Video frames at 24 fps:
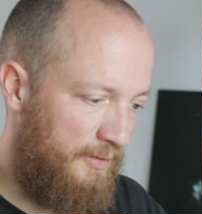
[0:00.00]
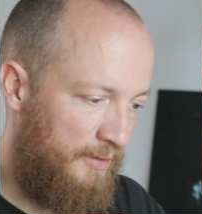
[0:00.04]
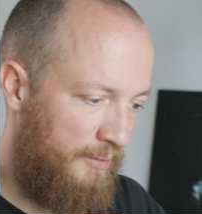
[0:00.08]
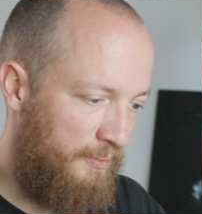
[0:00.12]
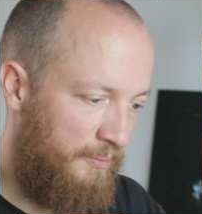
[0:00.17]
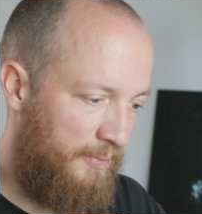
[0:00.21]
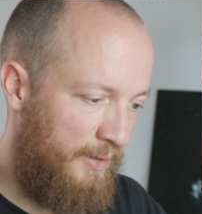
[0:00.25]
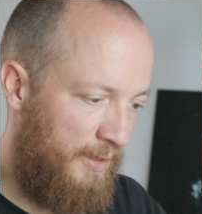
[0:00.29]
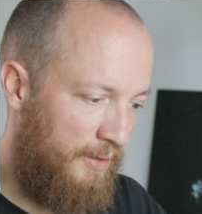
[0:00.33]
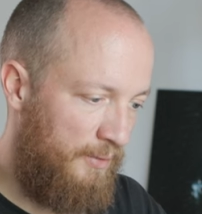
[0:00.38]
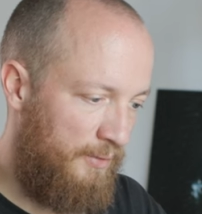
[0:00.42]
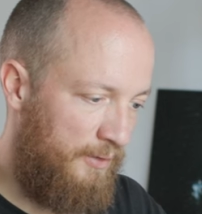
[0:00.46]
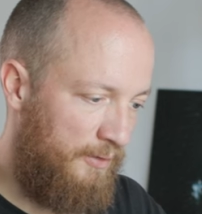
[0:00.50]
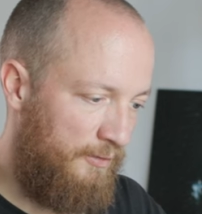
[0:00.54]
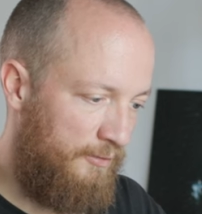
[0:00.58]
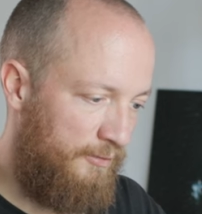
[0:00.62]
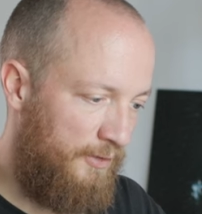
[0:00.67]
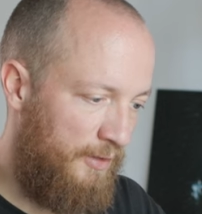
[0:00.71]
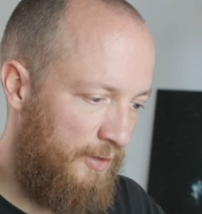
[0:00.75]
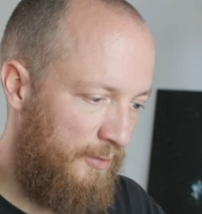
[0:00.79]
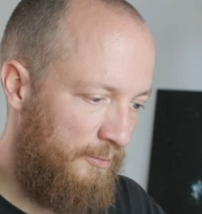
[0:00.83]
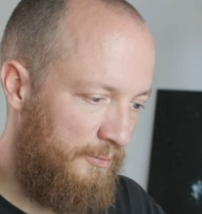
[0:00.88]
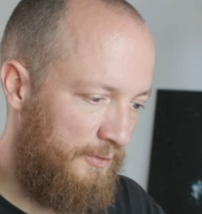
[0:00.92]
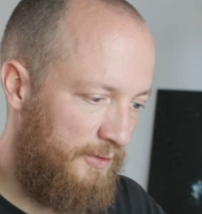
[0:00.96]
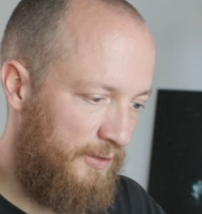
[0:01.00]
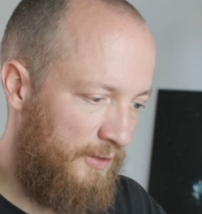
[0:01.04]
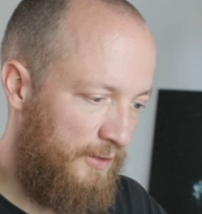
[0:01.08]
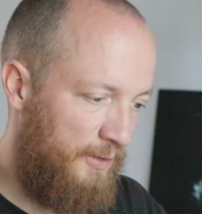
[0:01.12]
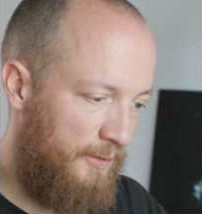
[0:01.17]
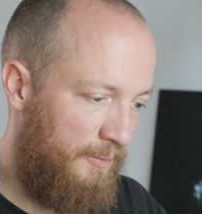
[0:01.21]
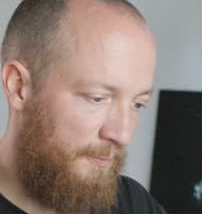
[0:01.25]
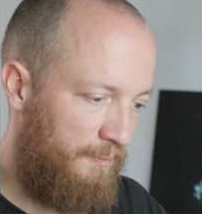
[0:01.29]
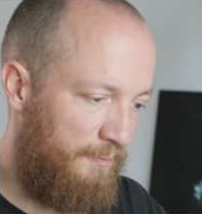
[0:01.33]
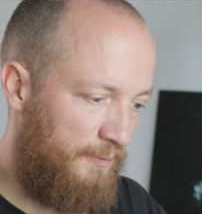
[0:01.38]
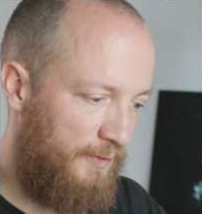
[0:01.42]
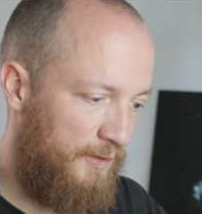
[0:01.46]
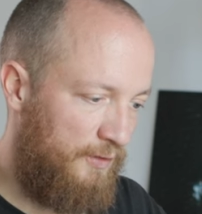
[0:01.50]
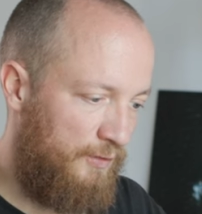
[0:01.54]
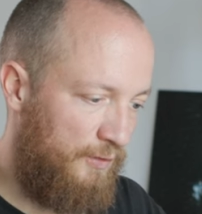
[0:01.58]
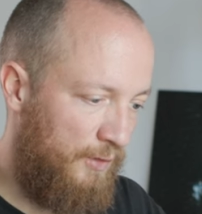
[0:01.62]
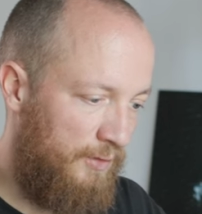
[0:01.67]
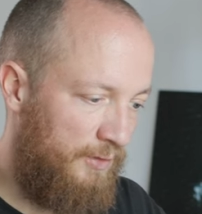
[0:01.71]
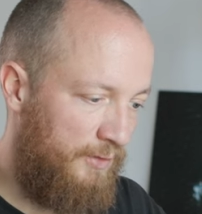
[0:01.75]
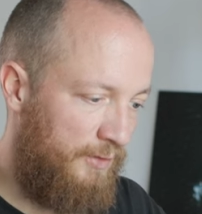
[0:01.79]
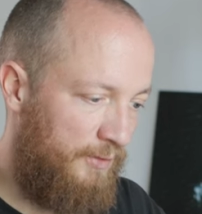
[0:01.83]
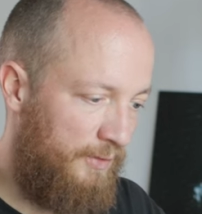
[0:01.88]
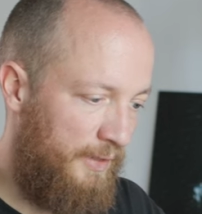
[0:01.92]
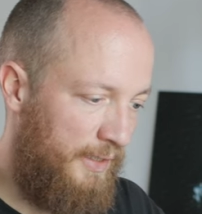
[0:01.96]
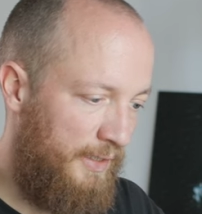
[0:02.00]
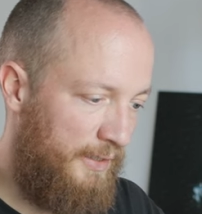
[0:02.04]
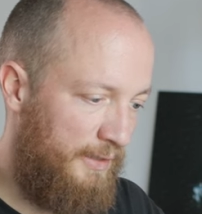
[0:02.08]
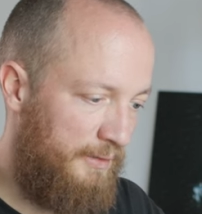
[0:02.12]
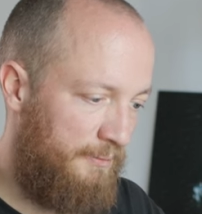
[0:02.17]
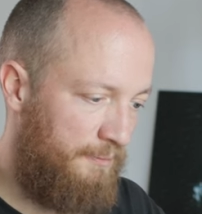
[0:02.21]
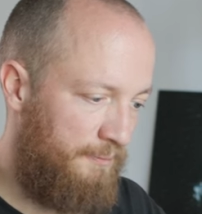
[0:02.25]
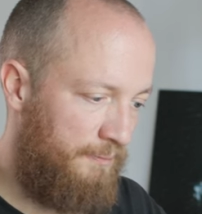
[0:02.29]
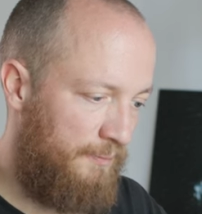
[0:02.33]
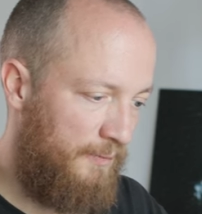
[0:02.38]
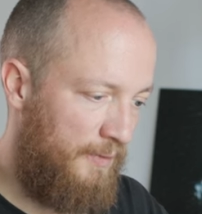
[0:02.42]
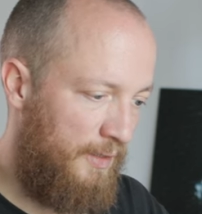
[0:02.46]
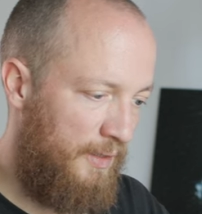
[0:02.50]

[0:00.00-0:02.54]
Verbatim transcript: the power from the solar array